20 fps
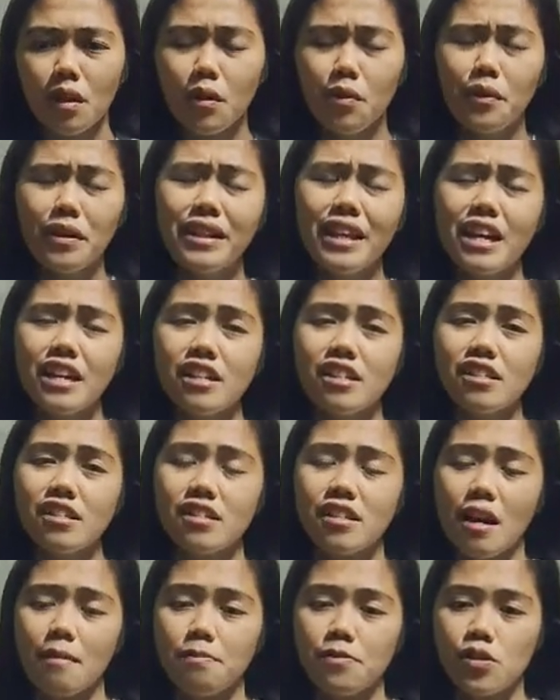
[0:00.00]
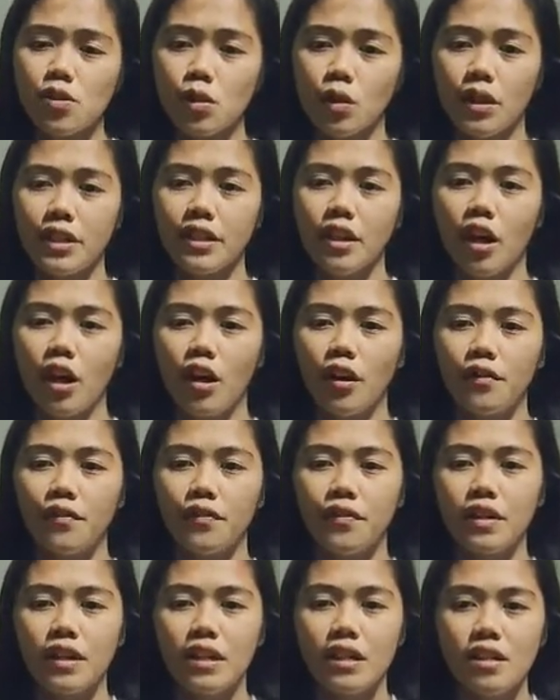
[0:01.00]
with the exception of
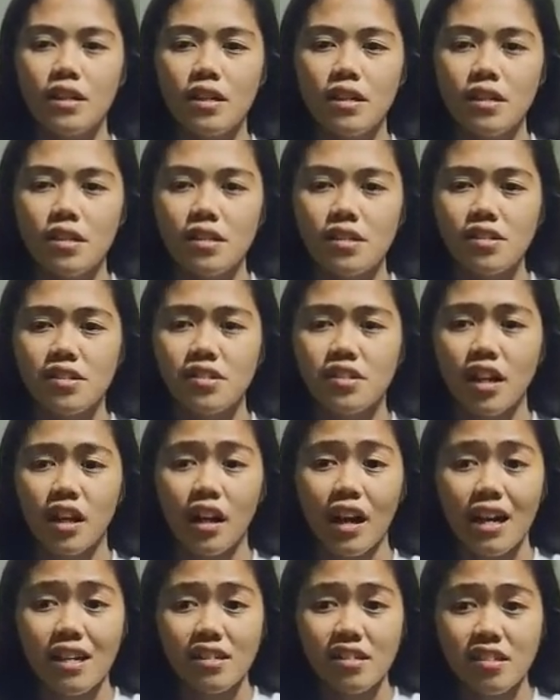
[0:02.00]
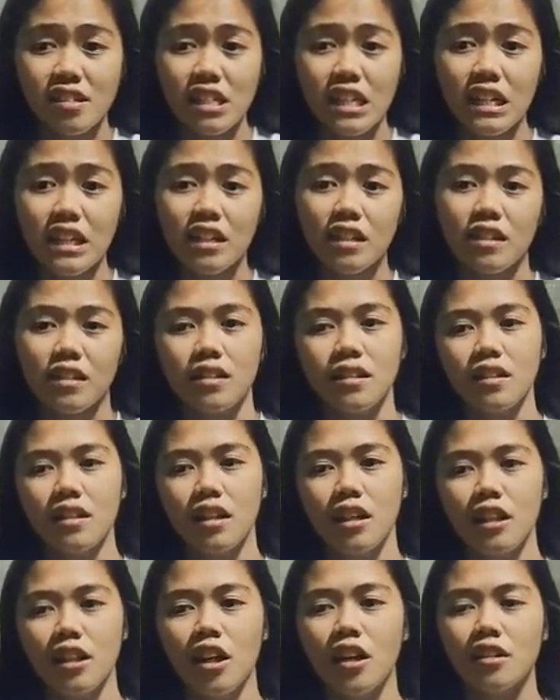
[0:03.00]
stochastic
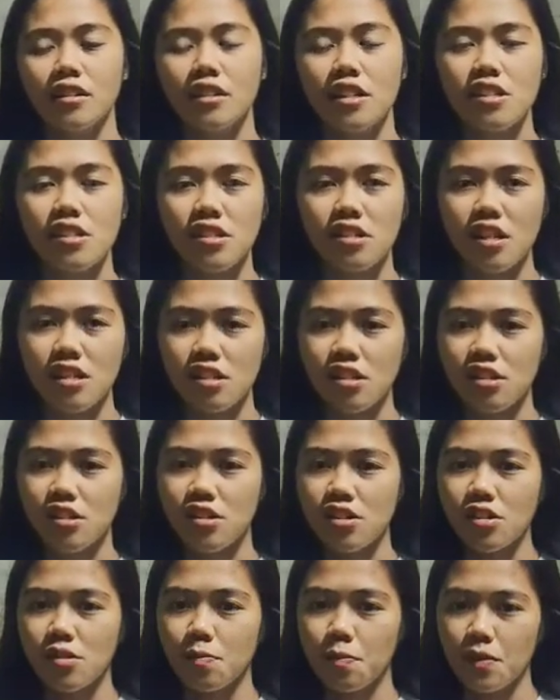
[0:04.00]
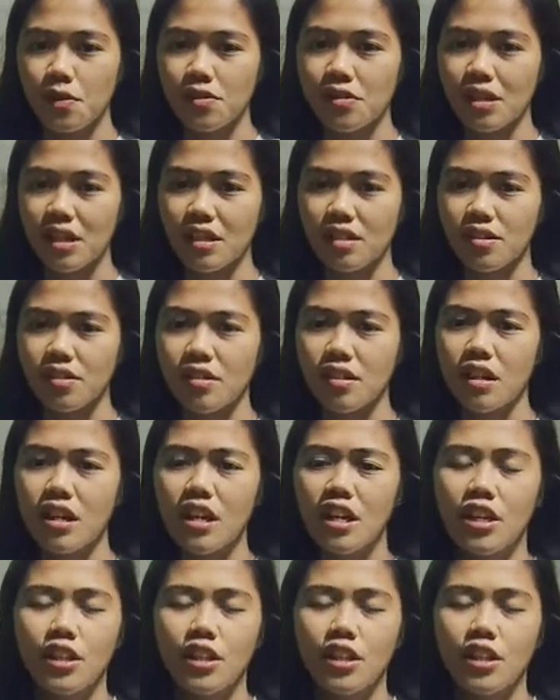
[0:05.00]
long-distance dispersals.